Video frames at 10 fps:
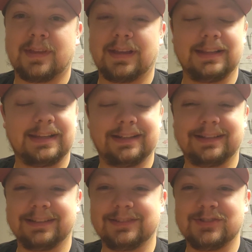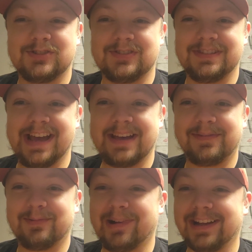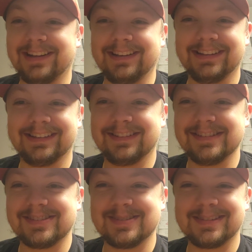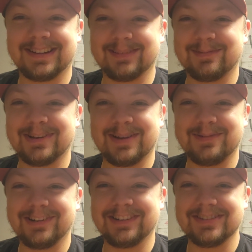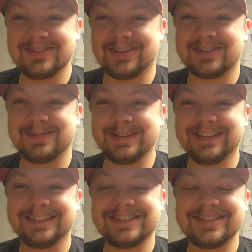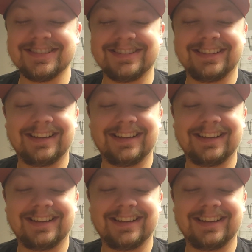I like it. Just diving right in. This is like what I wanted to talk about. So,